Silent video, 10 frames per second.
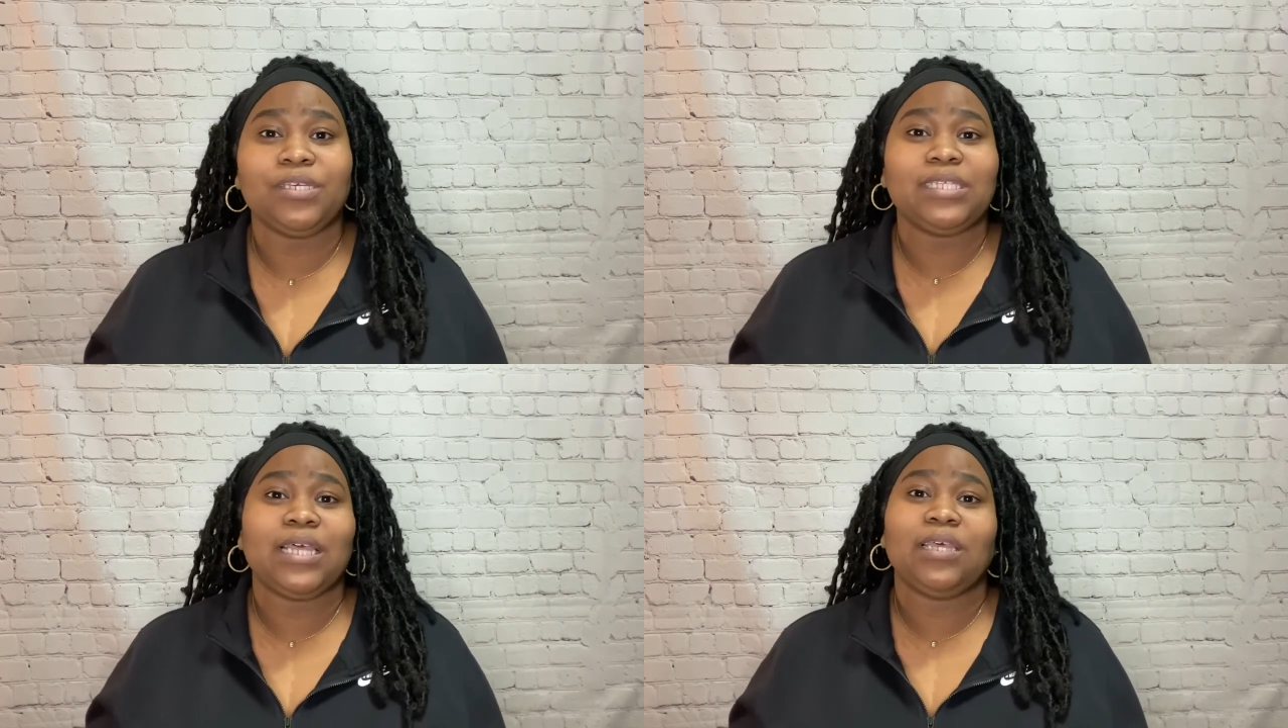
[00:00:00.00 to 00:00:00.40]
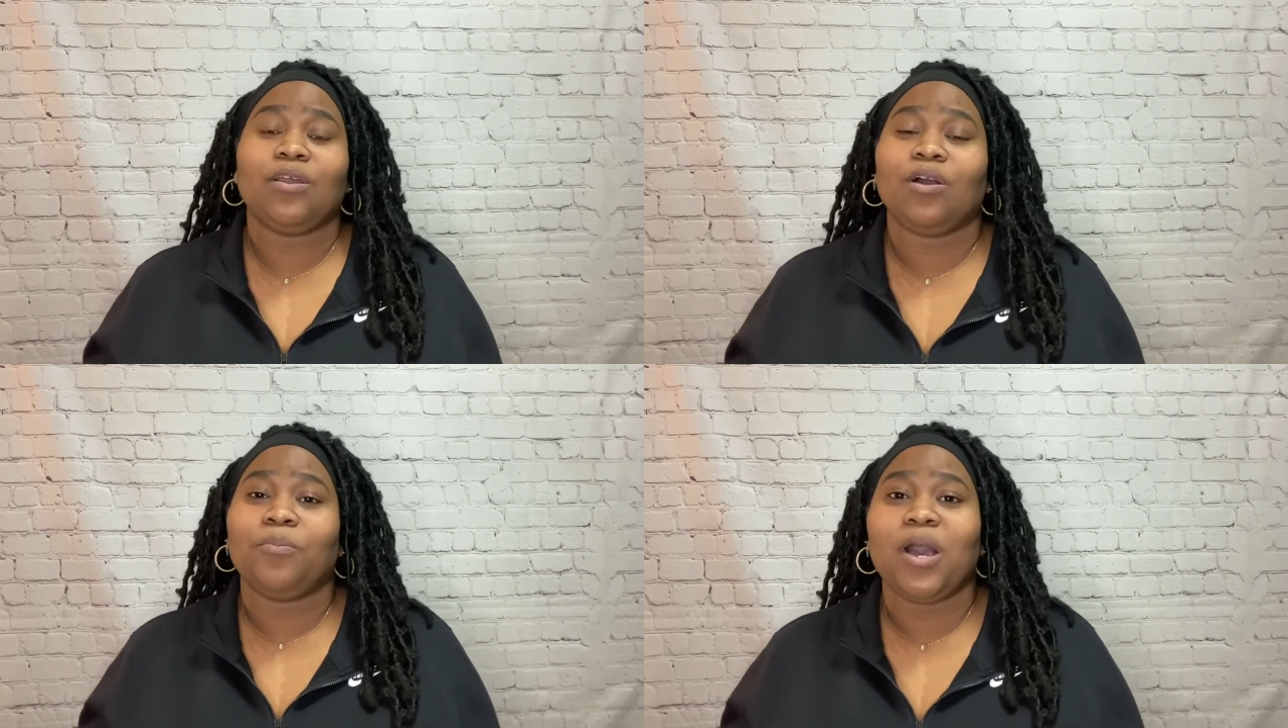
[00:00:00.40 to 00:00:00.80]
you're selling
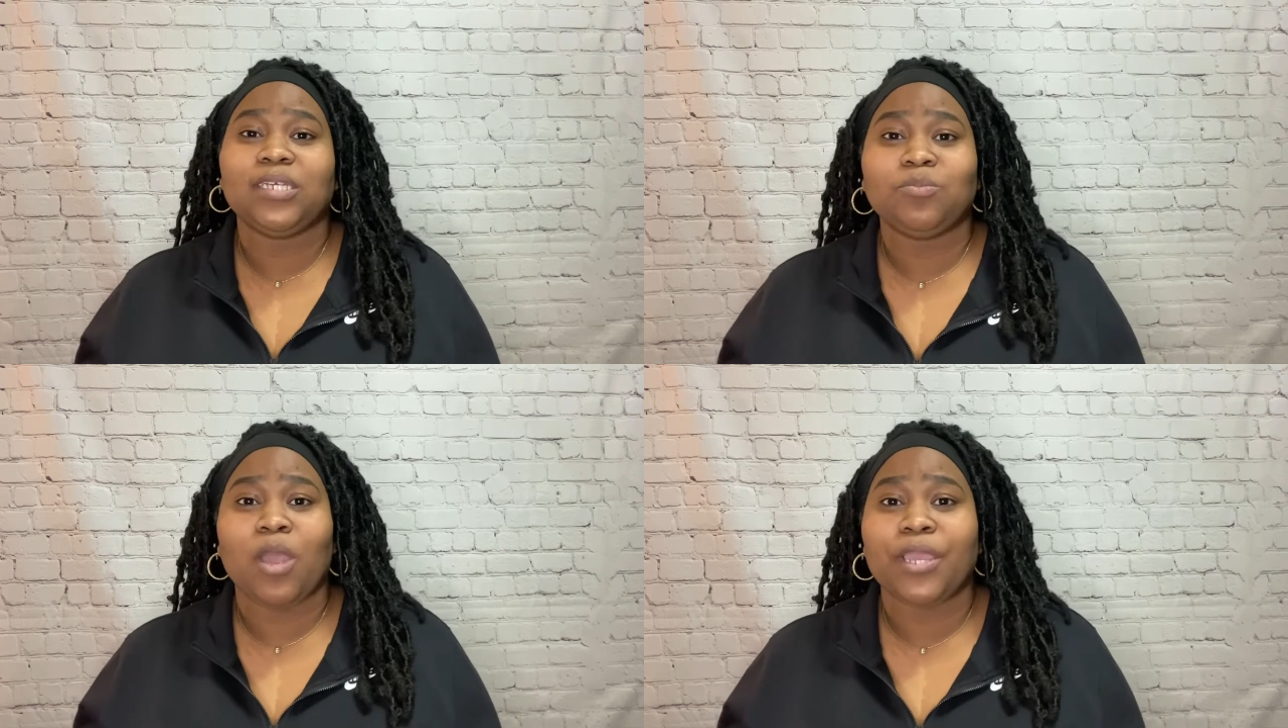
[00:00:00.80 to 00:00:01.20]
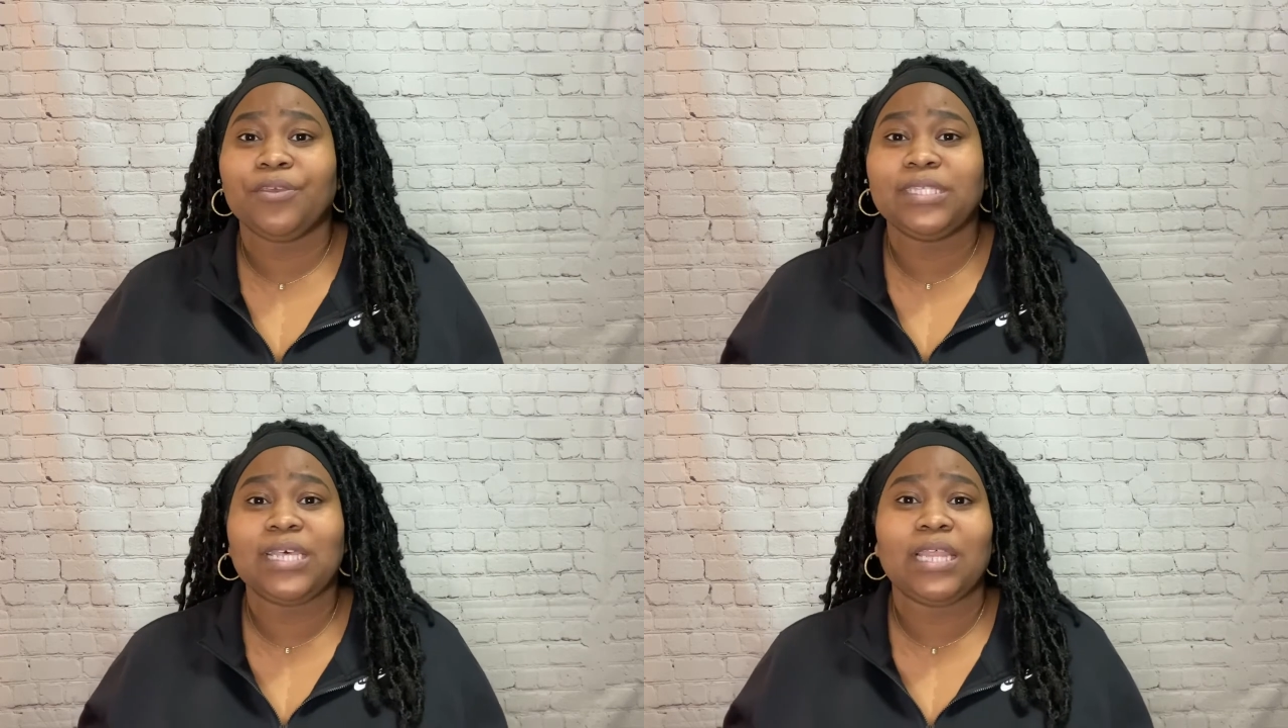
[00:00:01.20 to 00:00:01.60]
on Poshmark,
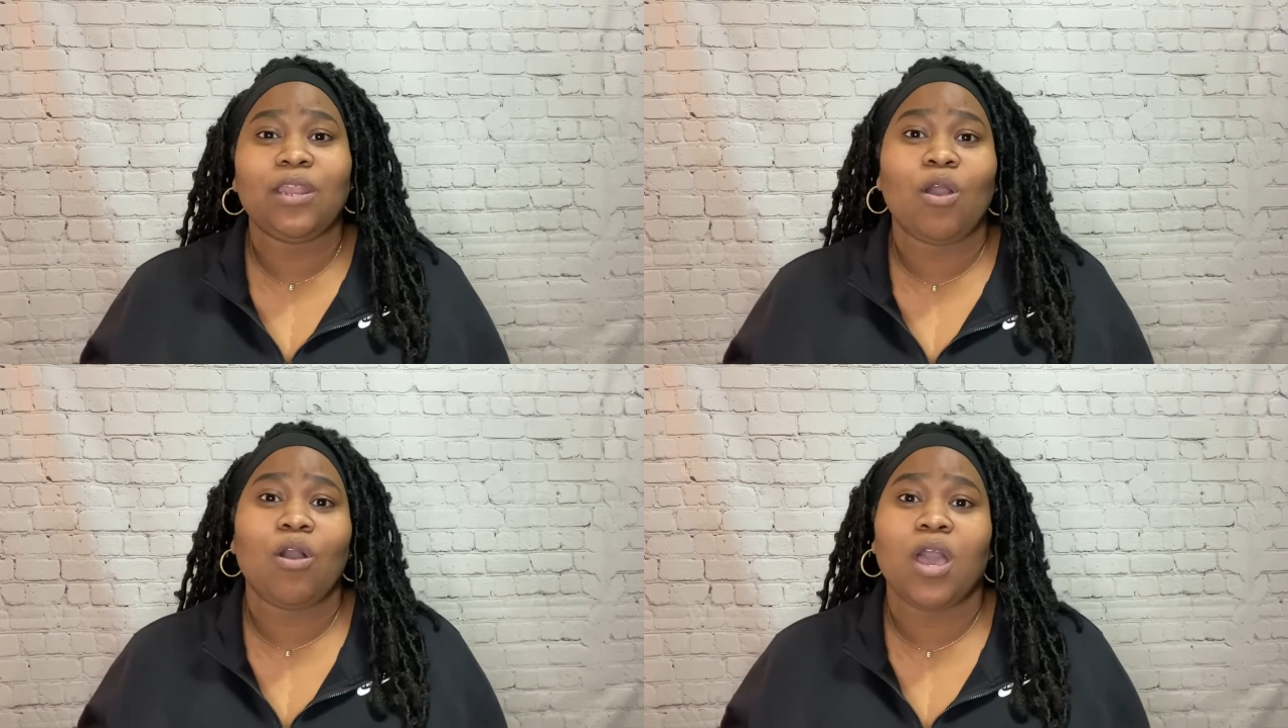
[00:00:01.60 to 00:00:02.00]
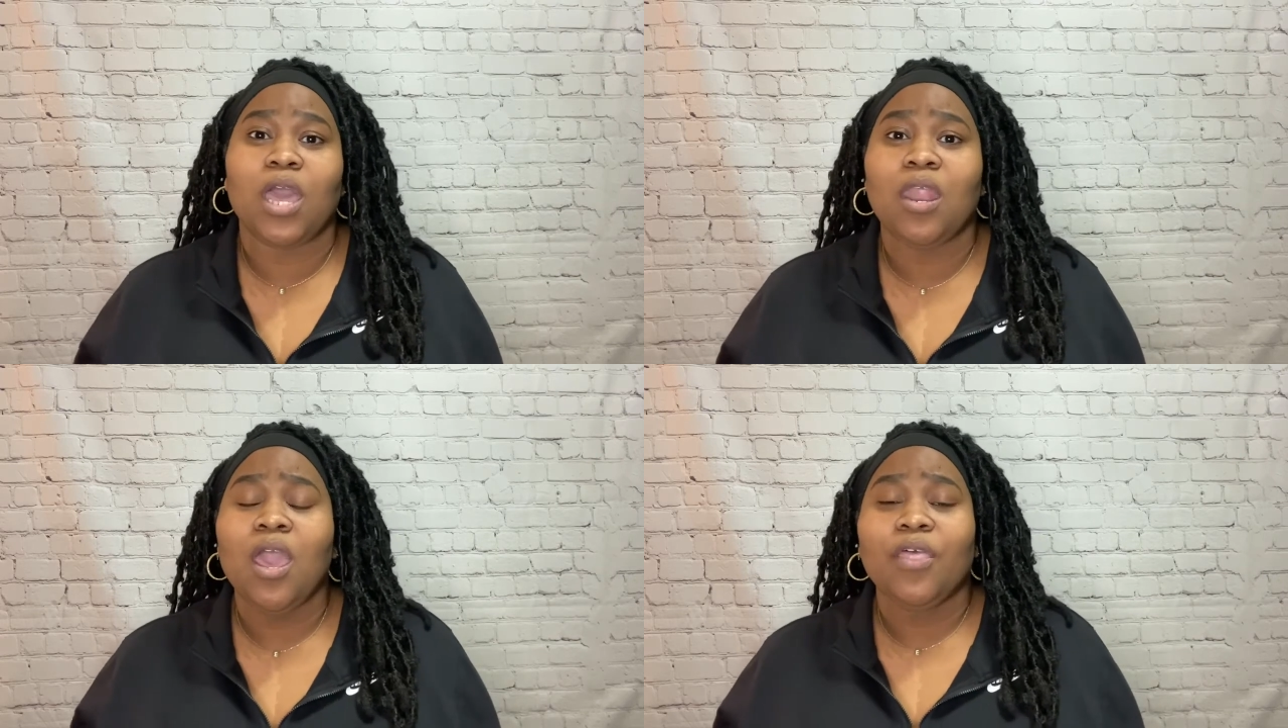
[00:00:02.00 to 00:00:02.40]
you're selling
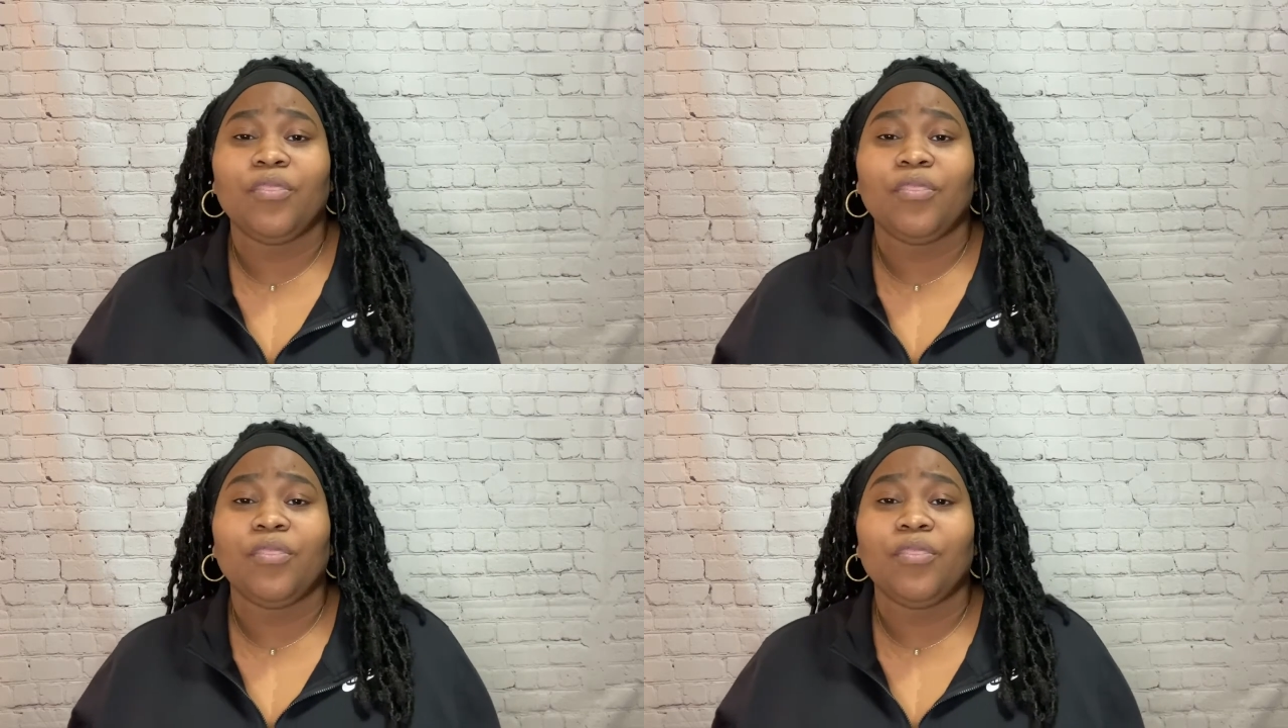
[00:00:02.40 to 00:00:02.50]
on